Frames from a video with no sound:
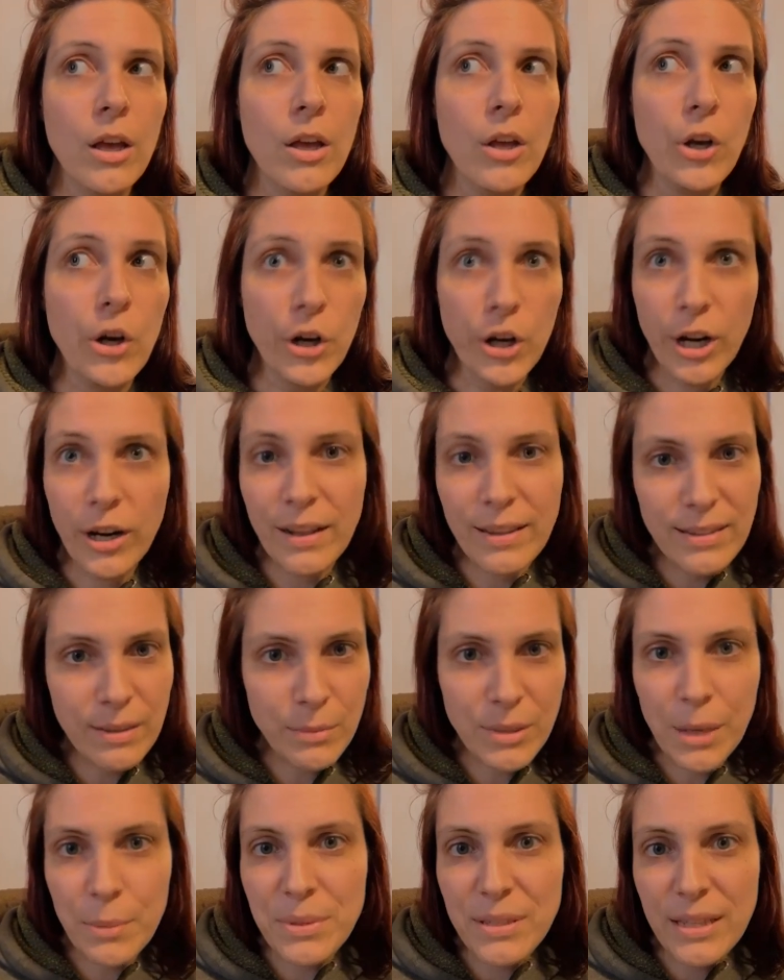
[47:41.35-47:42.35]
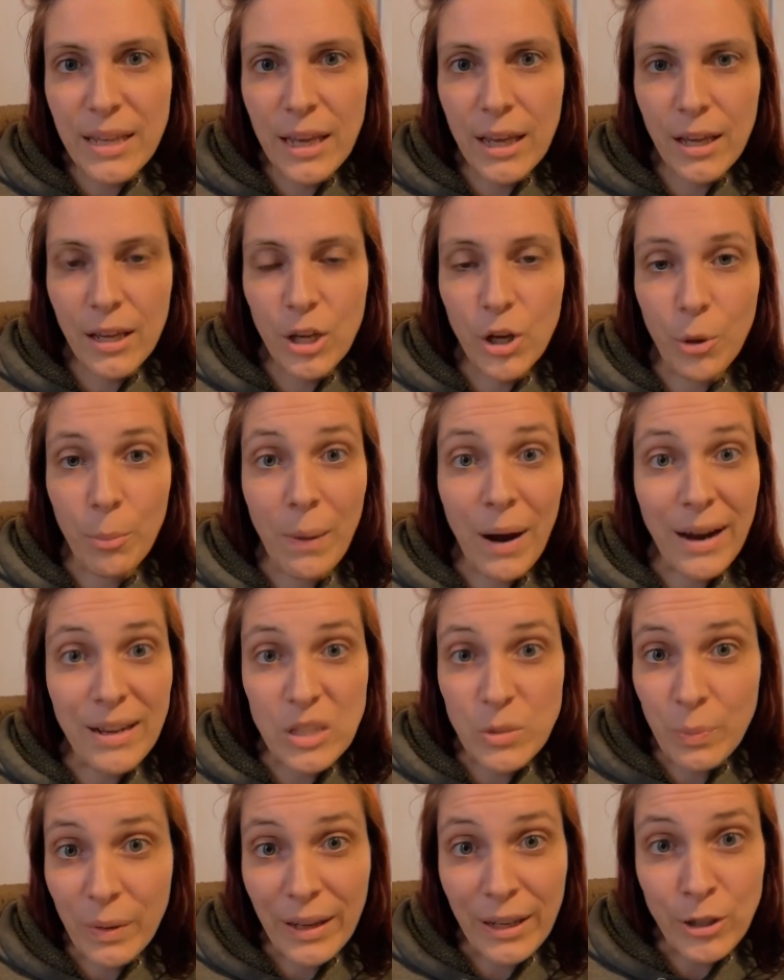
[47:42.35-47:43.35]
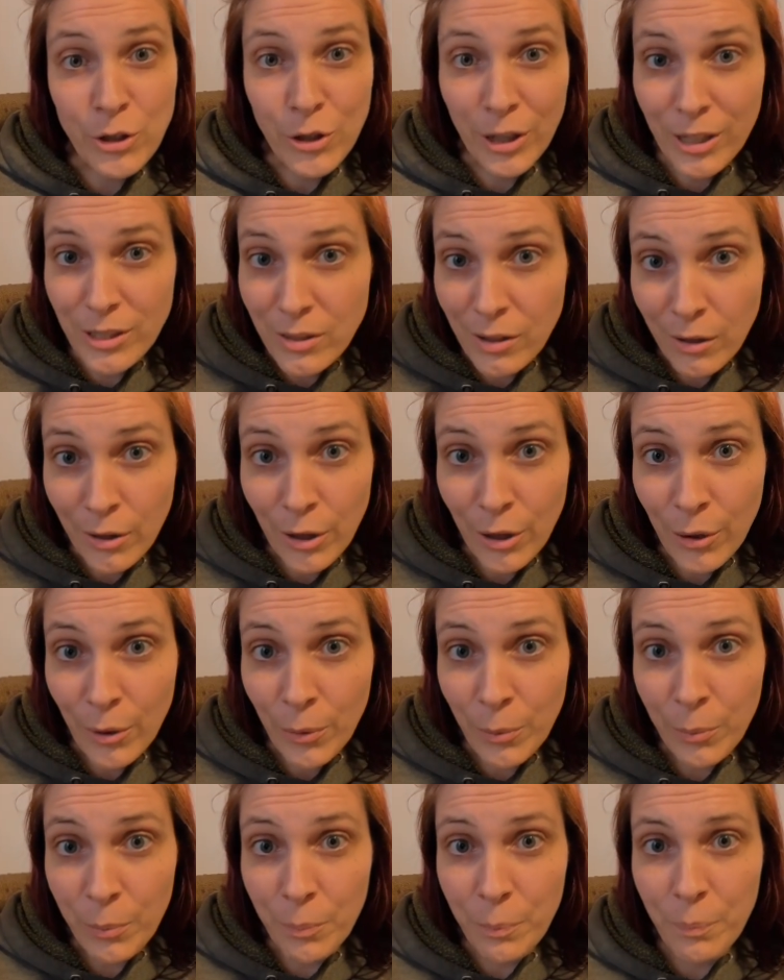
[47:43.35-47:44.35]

You're gonna sometimes think your mind's playing tricks on you.